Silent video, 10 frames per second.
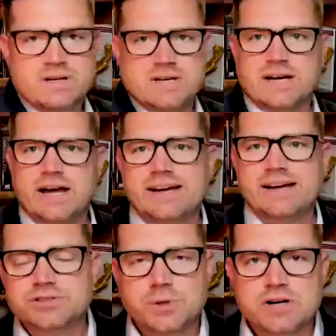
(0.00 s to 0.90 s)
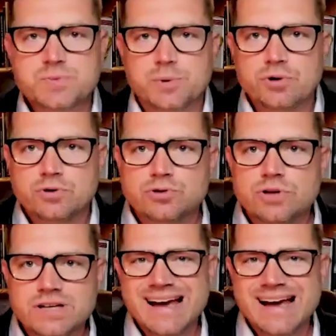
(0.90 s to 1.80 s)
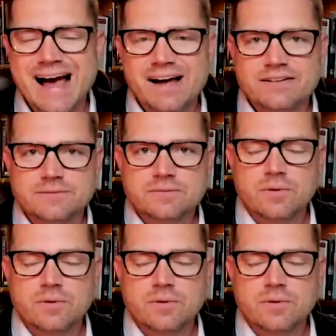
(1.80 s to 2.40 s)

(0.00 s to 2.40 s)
And so as we're looking at